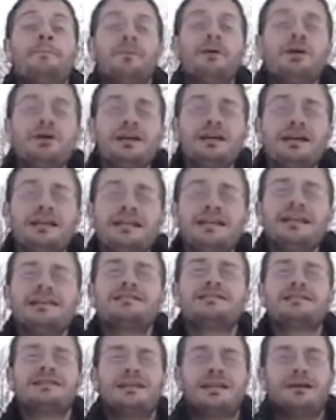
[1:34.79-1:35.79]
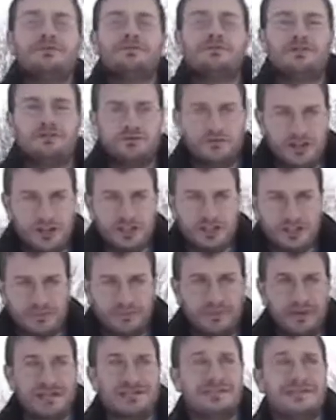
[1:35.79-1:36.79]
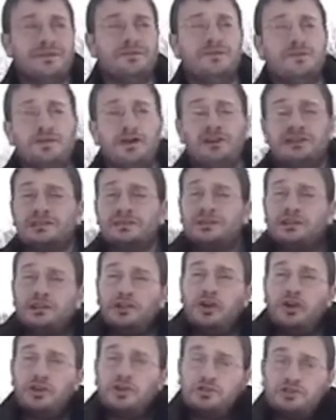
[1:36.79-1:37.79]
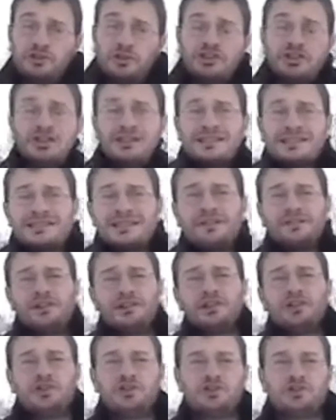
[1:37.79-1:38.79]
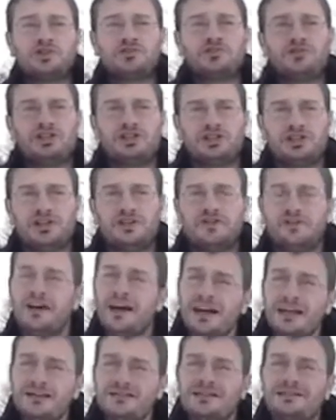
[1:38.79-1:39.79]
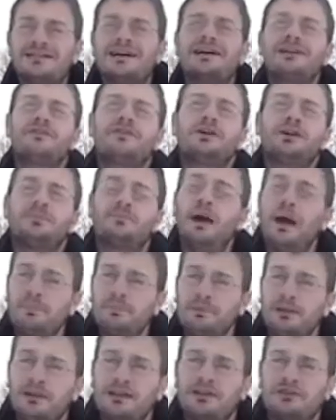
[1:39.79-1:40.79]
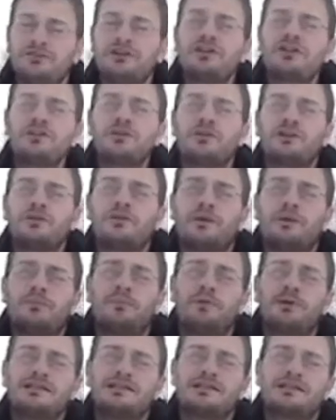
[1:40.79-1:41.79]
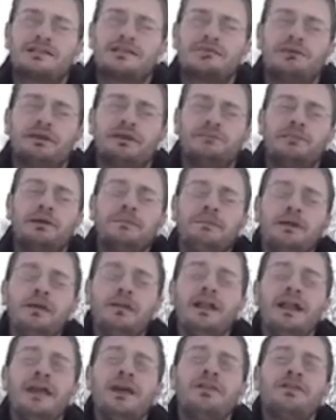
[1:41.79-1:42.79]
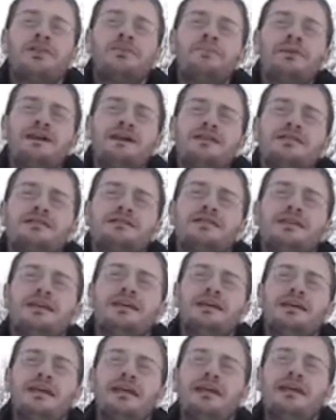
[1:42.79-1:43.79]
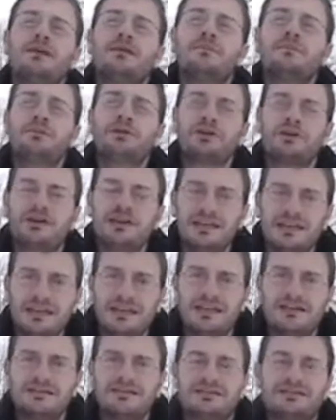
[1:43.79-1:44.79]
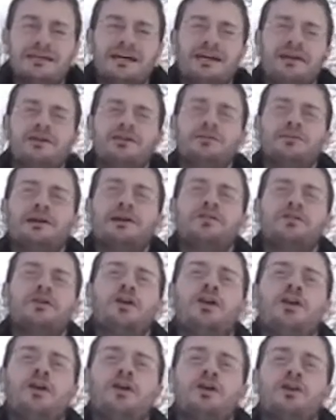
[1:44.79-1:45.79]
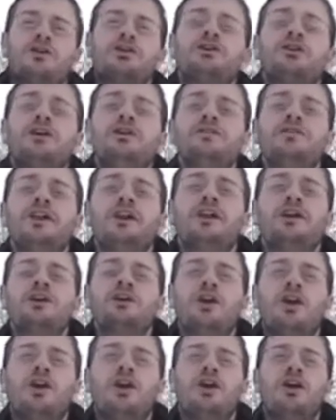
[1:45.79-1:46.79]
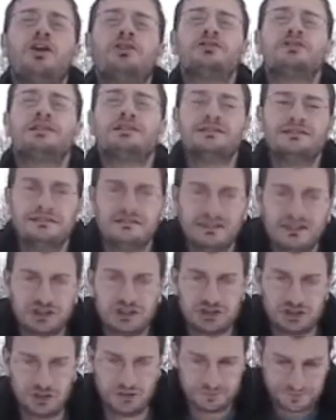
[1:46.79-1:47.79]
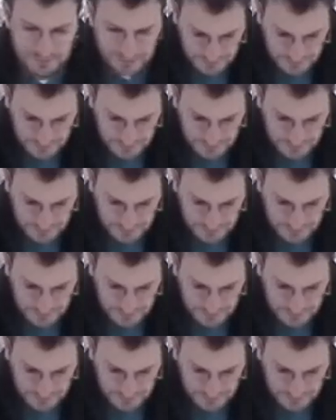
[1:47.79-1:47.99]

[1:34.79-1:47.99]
Burgundy is the name of a region. It's the name of a relatively large region, the 7th largest region in France, not a very populated region, only 1.6 million people. The biggest city in Burgundy is a town you might have heard of called Dijon.